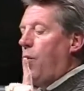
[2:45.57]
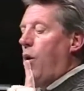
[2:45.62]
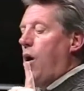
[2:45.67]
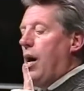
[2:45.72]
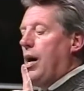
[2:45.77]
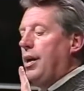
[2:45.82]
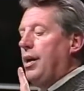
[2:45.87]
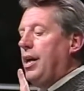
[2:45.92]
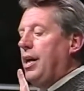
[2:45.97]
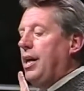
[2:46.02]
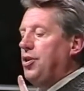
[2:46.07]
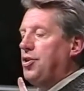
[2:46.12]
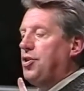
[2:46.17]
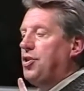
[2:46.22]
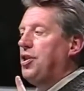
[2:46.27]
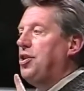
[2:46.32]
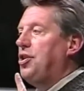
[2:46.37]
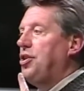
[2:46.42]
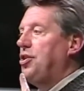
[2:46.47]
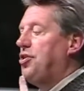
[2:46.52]
1
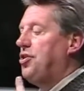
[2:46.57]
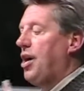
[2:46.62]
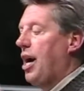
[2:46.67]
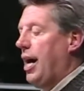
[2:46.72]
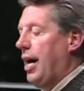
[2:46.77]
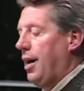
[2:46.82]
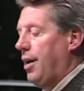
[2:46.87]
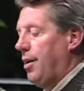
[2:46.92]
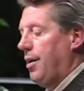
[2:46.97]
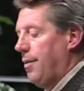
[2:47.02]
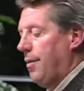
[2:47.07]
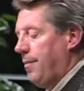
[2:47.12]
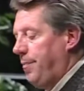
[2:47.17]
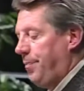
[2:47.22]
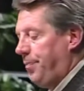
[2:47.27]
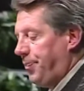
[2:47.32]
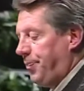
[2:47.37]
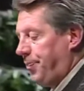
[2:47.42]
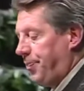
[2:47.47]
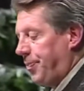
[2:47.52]
is the desire.
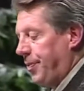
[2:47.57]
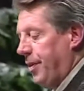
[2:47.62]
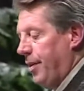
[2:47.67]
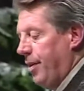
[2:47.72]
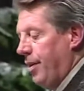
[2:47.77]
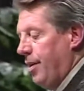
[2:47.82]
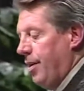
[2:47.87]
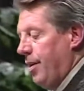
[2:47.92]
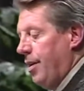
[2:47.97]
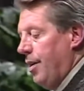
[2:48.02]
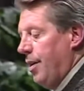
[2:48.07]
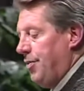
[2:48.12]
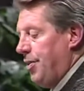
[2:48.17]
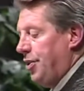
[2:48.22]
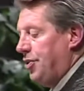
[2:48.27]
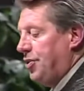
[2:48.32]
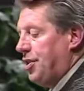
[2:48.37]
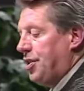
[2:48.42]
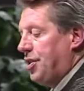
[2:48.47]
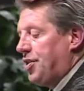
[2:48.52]

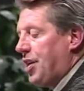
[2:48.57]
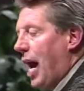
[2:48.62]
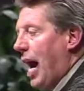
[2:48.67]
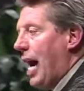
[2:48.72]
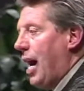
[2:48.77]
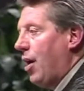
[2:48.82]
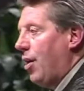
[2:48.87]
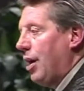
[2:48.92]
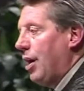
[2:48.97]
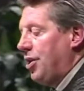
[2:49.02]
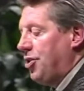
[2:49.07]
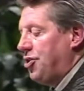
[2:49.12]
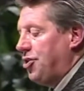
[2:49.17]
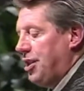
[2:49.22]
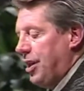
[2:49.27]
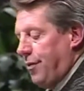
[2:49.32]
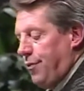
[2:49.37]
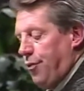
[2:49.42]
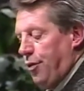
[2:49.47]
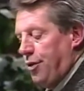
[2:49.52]
The desire is
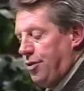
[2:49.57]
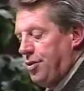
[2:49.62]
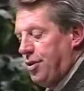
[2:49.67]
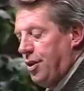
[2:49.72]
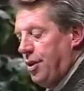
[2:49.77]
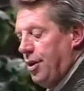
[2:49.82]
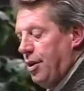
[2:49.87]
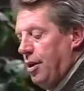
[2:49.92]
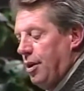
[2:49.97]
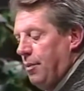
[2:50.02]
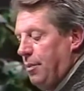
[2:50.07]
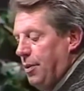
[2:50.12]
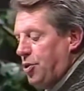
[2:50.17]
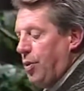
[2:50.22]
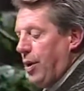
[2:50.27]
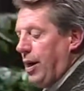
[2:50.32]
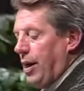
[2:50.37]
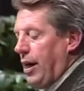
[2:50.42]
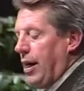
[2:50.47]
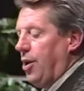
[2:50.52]
different
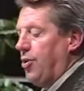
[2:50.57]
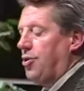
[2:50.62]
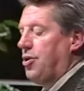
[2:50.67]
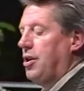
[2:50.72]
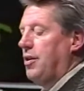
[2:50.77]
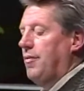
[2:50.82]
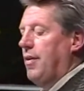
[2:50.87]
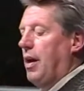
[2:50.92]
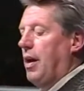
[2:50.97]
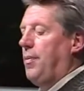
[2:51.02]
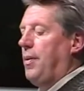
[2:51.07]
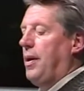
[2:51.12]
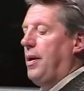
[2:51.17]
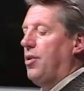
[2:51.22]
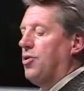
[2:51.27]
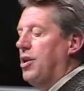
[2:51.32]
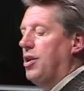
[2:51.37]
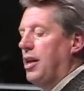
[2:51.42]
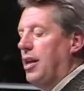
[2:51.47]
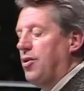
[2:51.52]
between leaders who develop
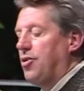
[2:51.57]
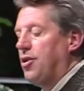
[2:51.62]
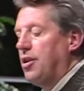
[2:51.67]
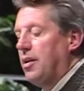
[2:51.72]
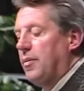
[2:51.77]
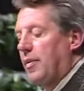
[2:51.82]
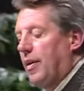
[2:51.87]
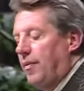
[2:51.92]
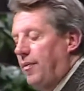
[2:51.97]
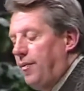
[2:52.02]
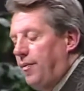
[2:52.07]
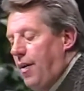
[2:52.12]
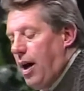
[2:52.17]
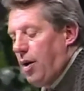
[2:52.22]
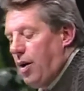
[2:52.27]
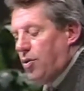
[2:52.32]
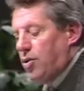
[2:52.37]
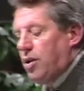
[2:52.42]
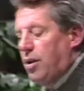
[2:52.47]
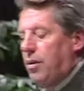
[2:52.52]
leaders and leaders who develop
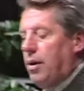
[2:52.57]
followers.